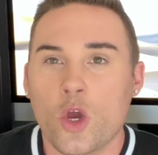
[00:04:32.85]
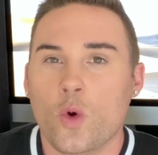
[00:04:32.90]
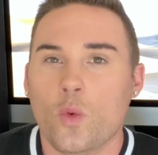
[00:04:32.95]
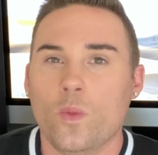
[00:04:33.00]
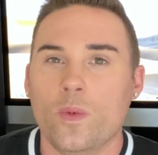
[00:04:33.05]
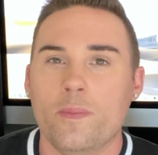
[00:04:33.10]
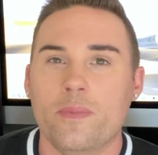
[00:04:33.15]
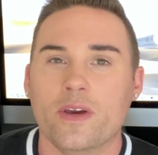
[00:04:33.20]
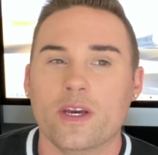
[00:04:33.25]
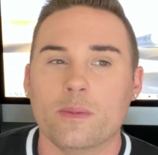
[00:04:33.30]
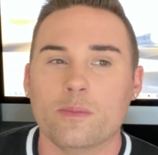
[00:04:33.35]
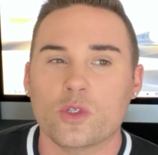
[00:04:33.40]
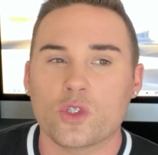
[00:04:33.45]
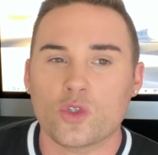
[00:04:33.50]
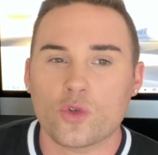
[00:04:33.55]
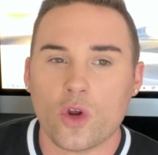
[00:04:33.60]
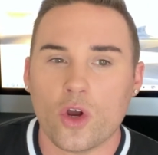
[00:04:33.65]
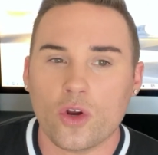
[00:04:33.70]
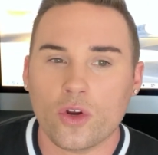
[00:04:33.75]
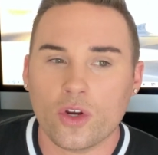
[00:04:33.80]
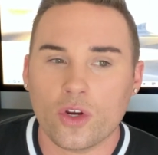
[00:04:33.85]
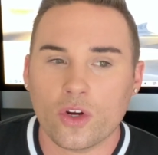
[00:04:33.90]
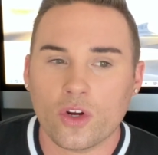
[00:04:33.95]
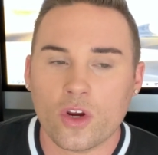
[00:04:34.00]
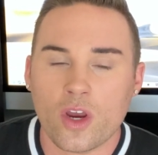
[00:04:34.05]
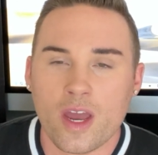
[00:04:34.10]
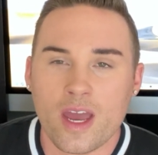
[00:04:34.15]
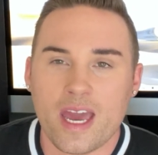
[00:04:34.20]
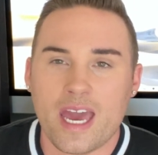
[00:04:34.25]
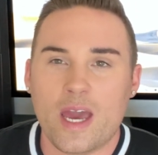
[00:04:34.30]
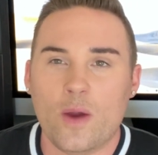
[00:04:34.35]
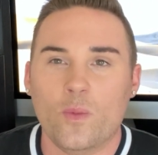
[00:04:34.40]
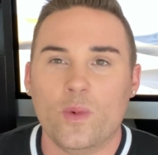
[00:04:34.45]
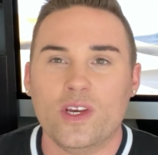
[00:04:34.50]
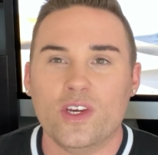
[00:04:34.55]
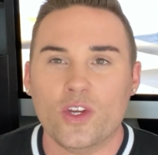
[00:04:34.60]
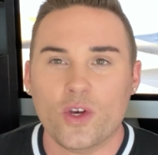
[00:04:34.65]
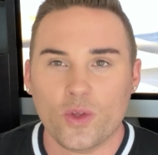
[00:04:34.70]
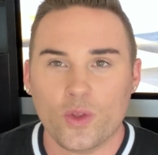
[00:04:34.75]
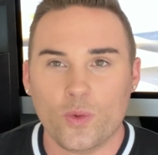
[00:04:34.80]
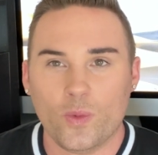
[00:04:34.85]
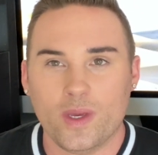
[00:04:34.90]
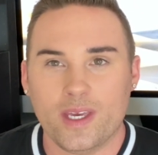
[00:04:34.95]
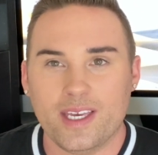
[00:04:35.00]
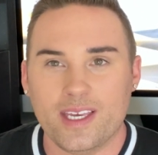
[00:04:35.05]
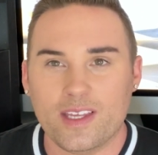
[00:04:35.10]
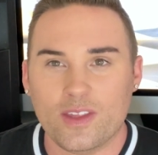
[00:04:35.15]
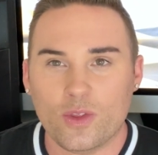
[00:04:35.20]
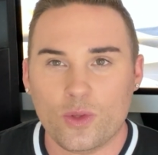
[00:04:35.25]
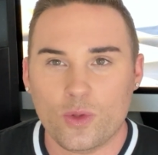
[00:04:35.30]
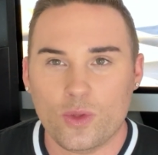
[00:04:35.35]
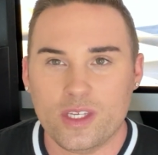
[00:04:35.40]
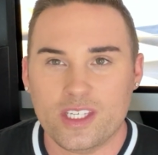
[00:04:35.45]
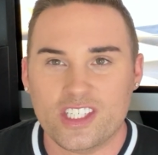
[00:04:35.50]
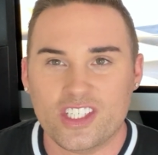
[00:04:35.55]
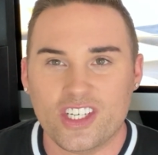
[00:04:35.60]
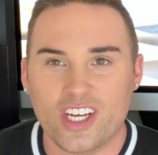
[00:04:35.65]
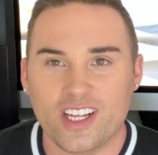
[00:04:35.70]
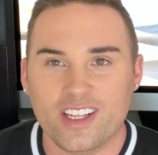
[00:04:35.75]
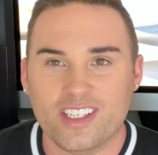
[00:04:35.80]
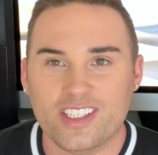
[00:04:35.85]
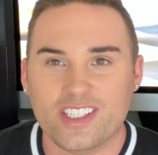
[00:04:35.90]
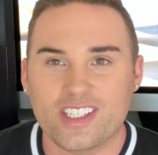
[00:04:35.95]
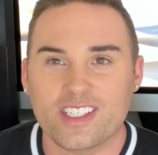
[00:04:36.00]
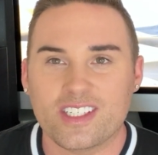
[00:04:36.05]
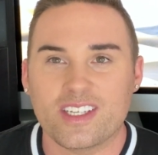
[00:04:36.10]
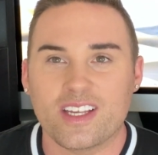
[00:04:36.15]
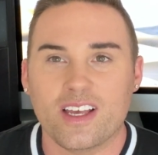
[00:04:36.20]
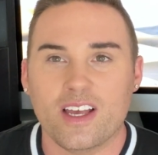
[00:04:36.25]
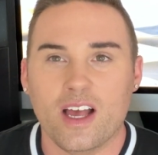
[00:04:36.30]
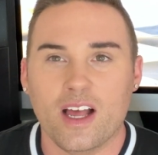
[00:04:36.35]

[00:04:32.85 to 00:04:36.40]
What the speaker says: we become stronger and we know that we can get through these challenges